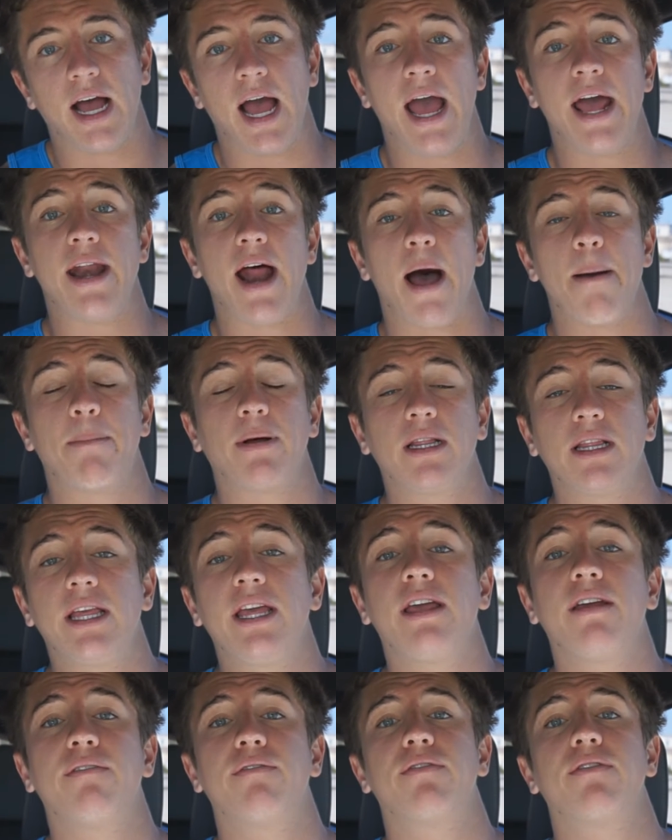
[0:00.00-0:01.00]
and I
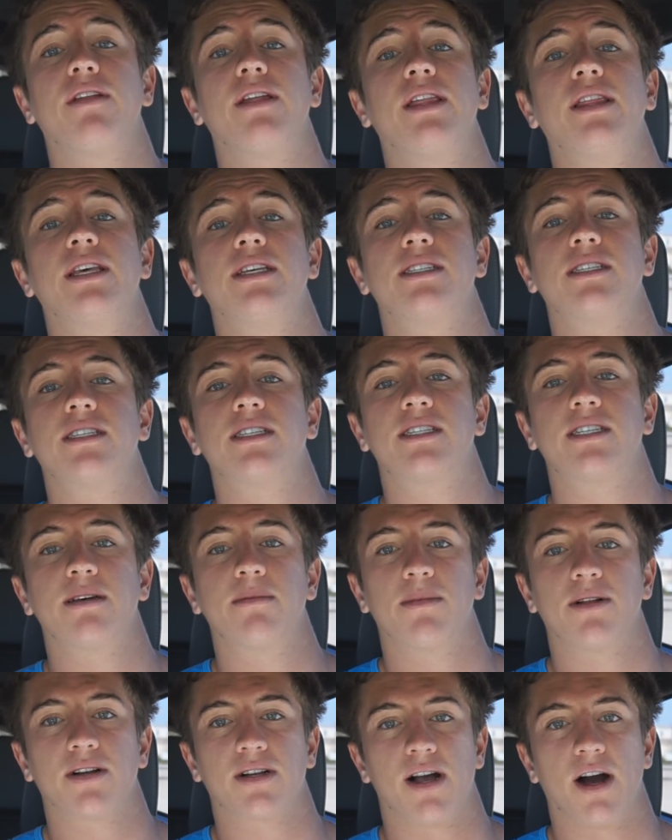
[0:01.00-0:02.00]
believe this is a
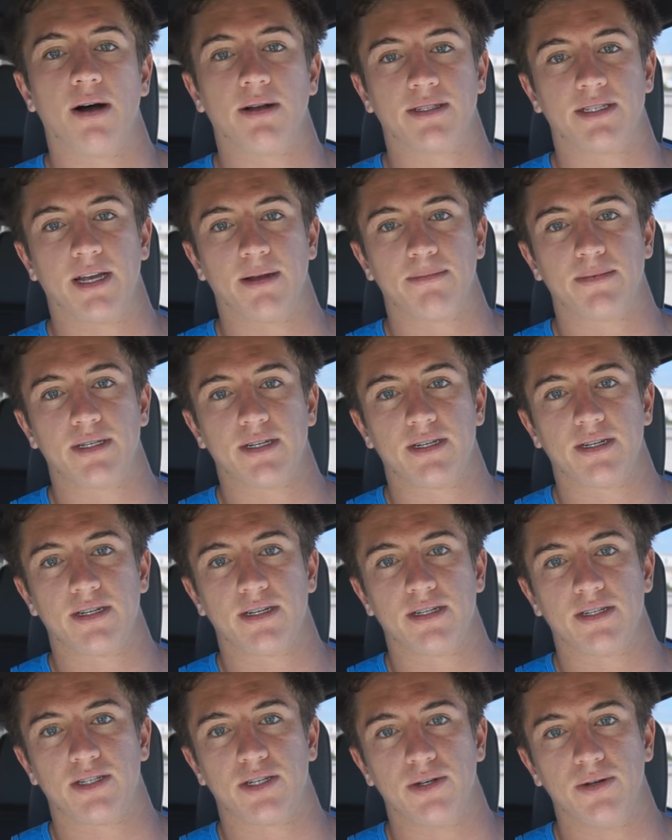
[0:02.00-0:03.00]
similar concept
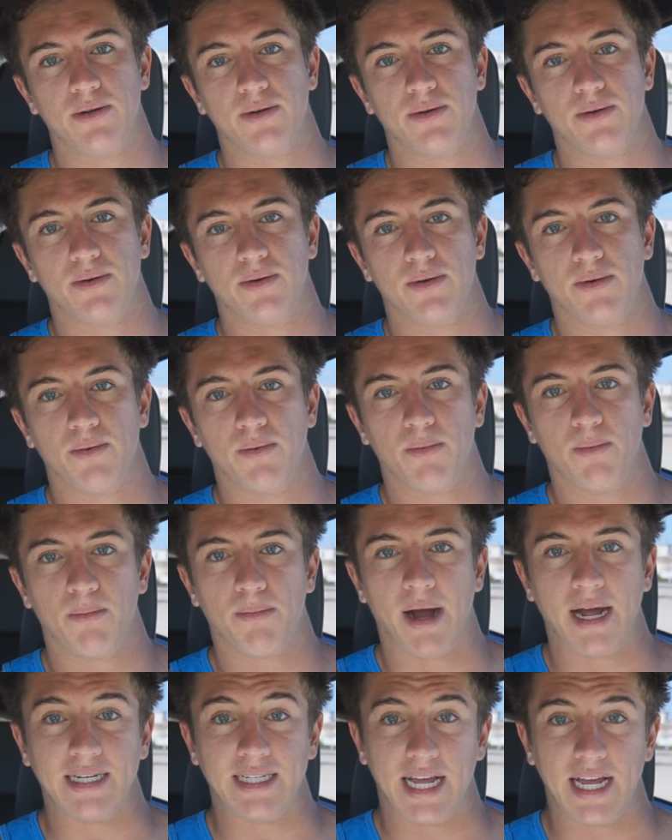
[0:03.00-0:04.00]
to
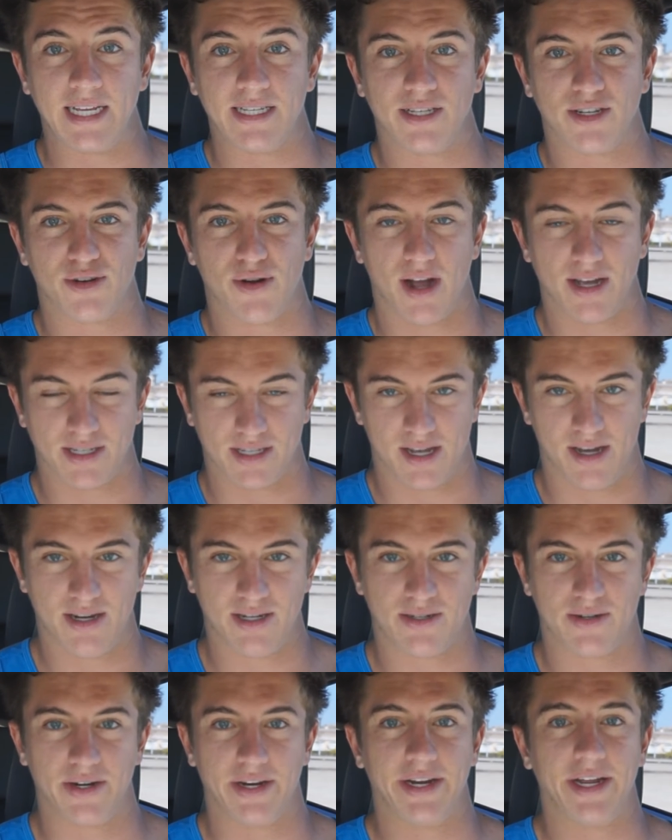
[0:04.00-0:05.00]
my days in cross
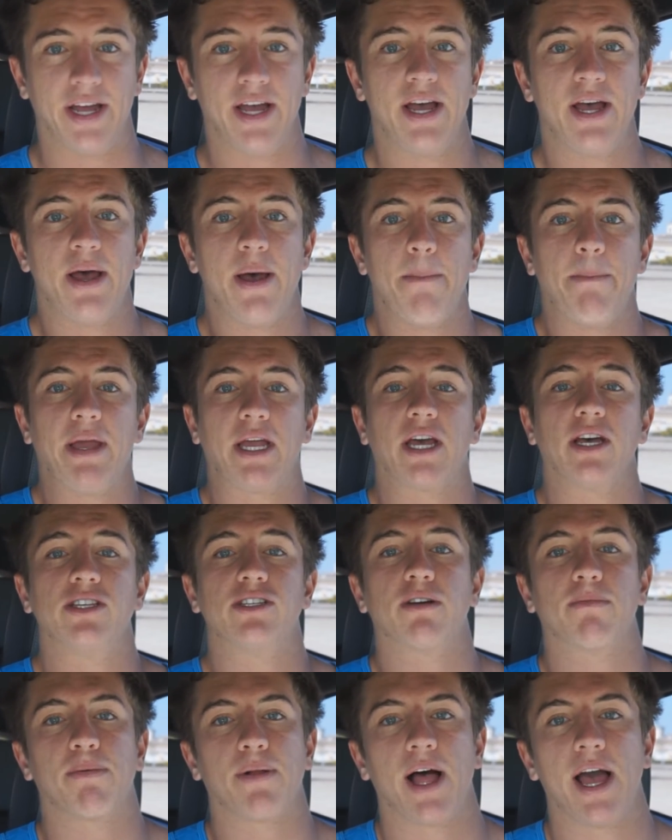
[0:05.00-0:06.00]
country,
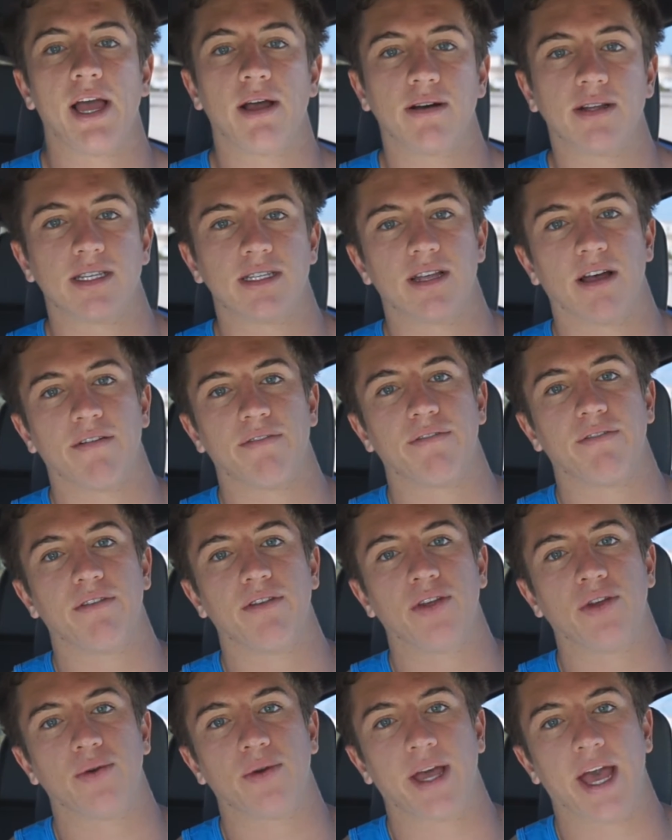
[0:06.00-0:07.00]
because you're playing with stuff
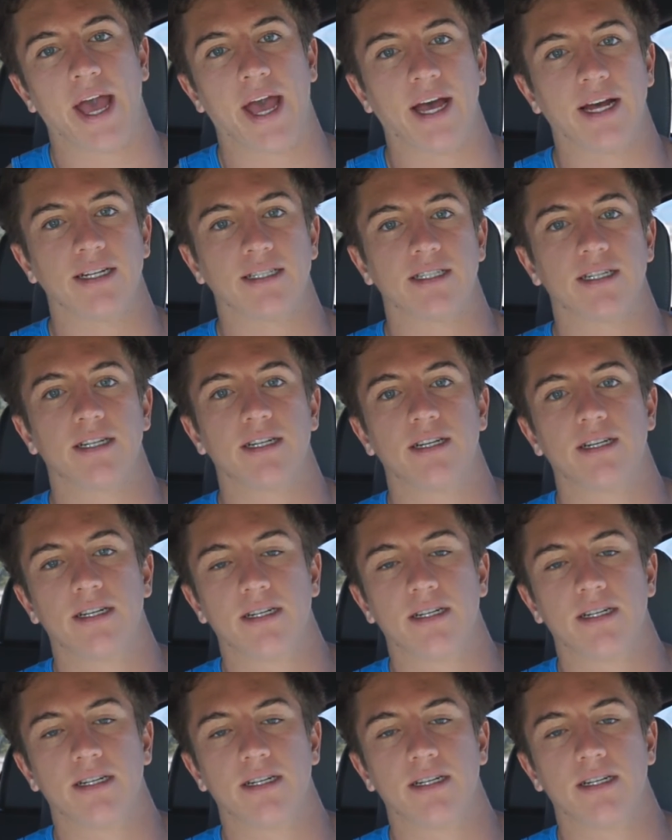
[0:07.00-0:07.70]
you can't